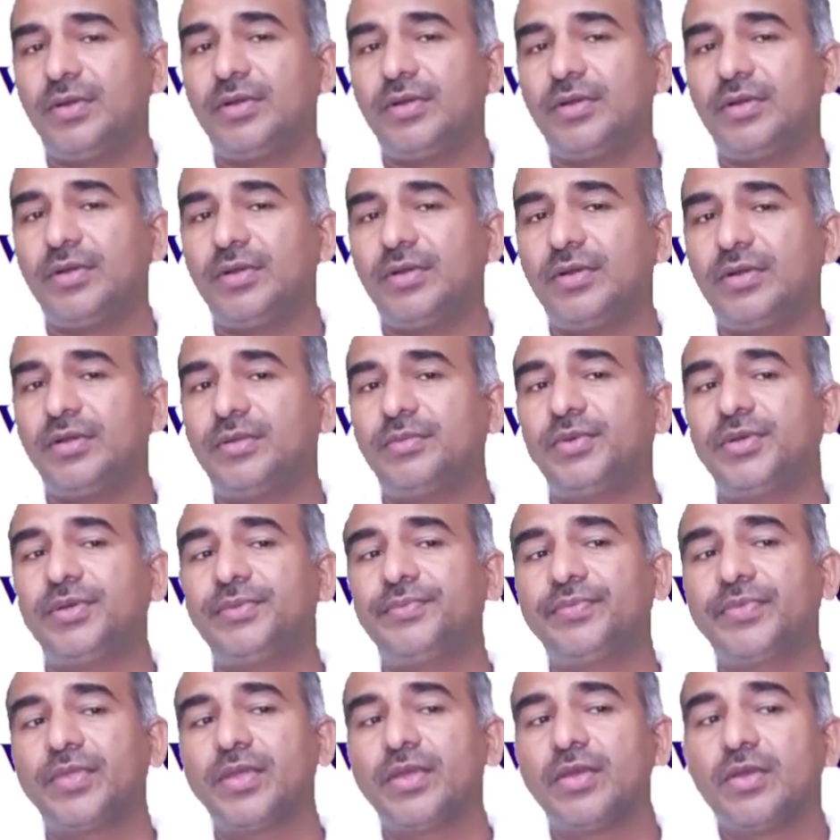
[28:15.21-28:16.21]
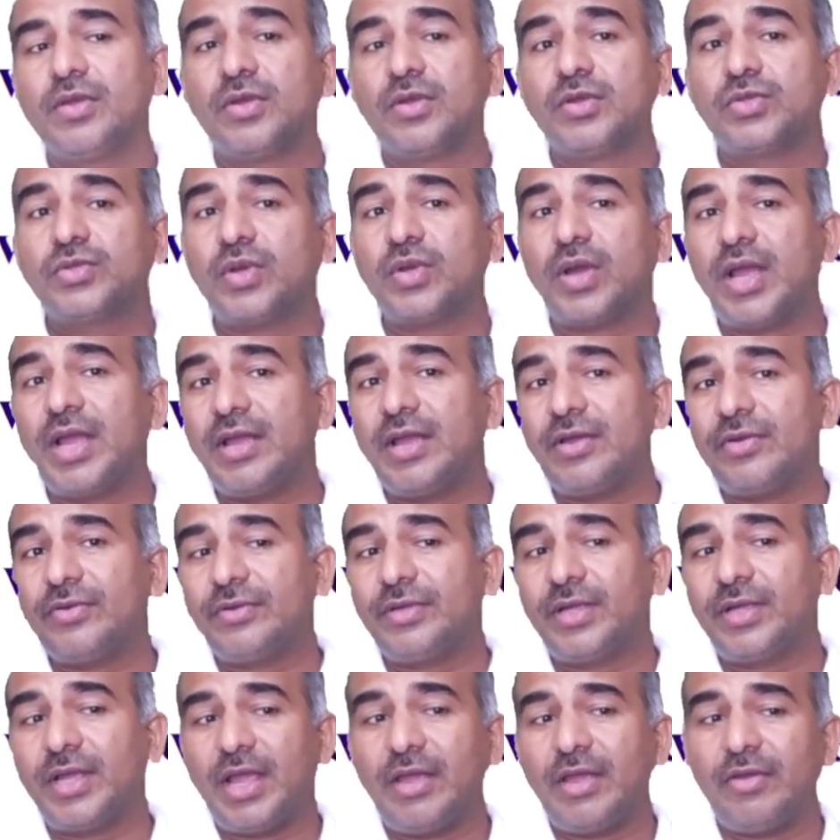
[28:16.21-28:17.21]
Got the point? So I
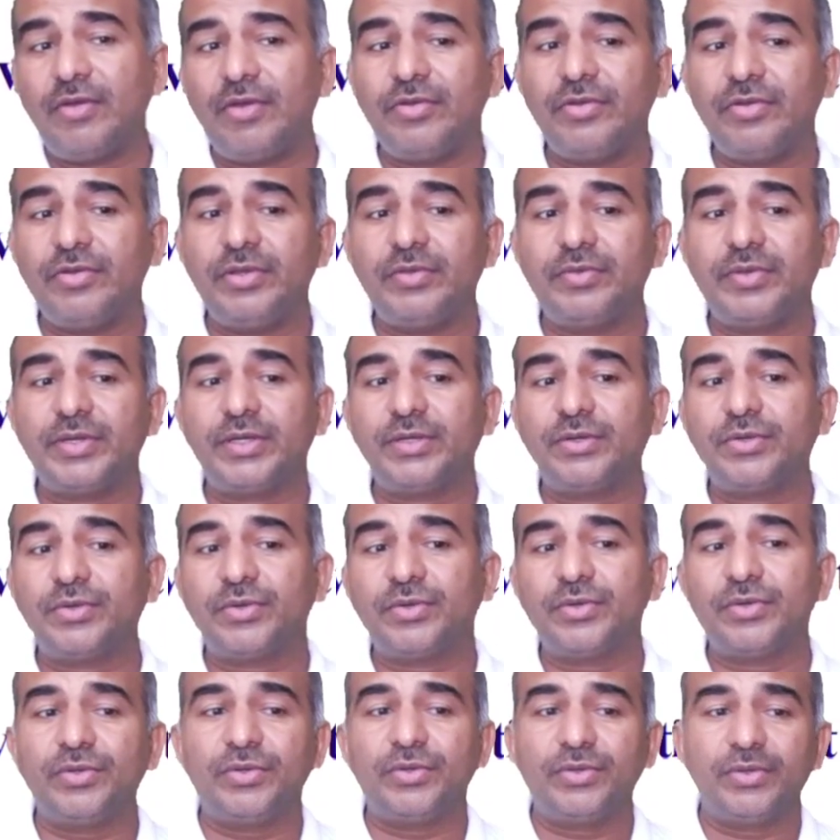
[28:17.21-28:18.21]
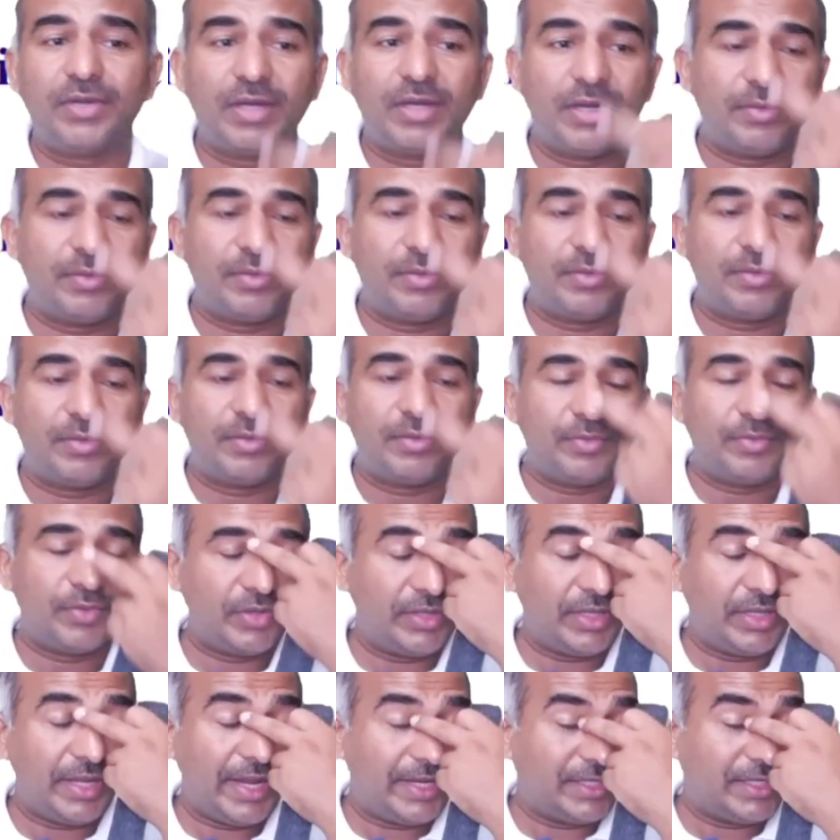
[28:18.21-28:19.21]
have even told you about
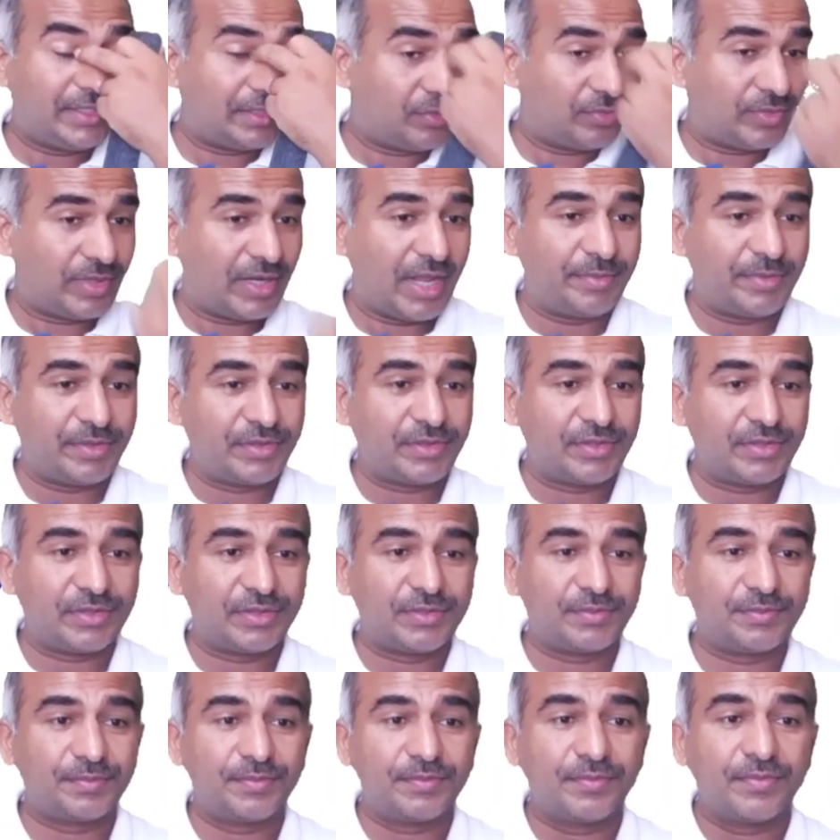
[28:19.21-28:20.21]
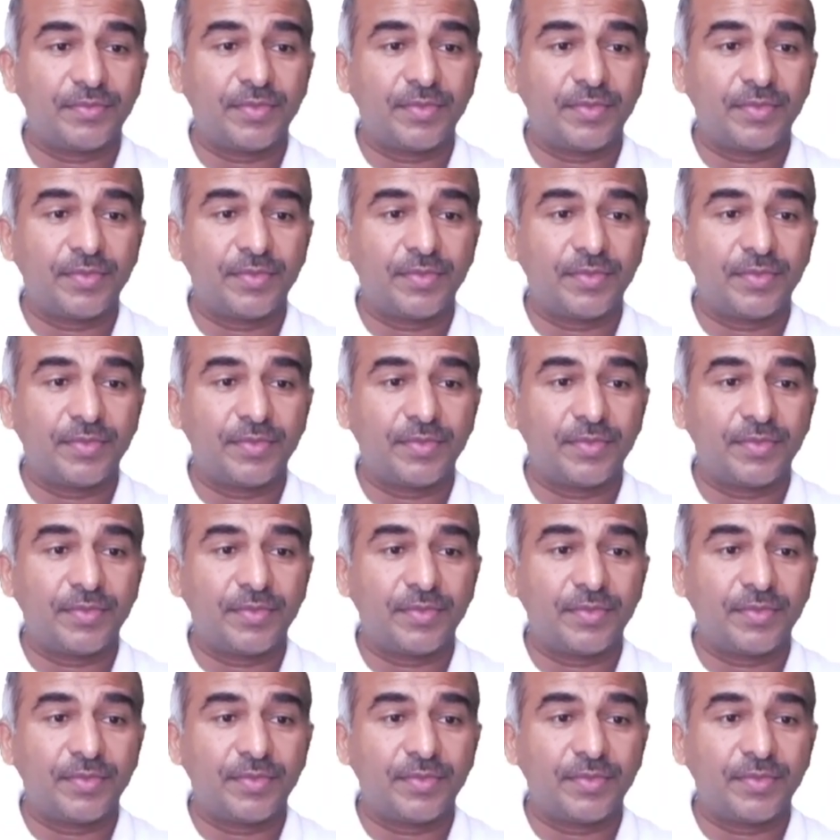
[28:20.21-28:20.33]
the actions. What happens is,